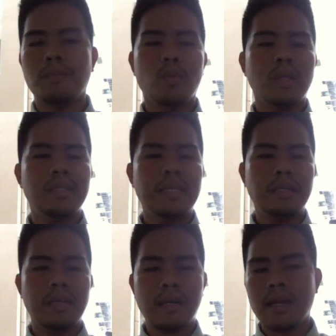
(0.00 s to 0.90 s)

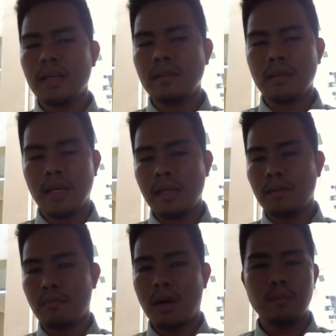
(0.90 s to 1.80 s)
welding rod,
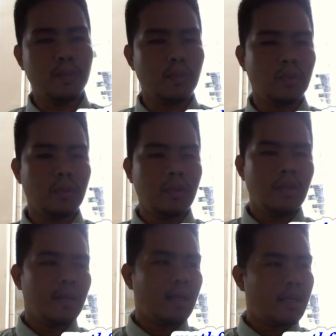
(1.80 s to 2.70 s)
and bamboo.
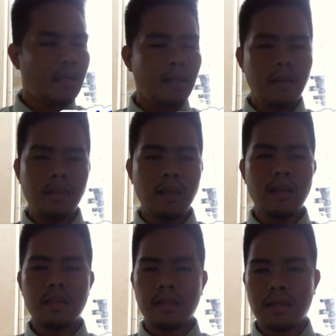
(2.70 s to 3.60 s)
And anything
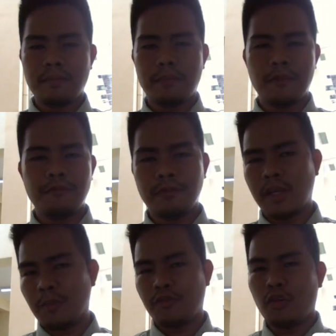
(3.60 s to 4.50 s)
that can
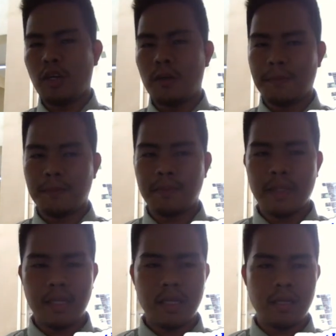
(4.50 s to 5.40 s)
form
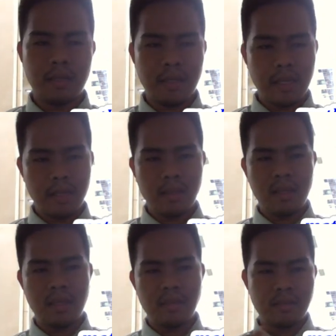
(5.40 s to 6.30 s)
an
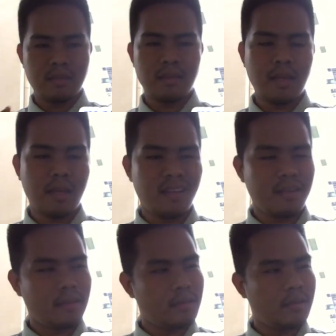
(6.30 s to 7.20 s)
ending and
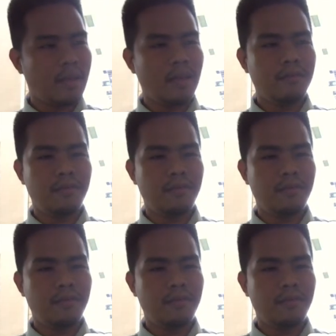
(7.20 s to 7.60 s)
yeah,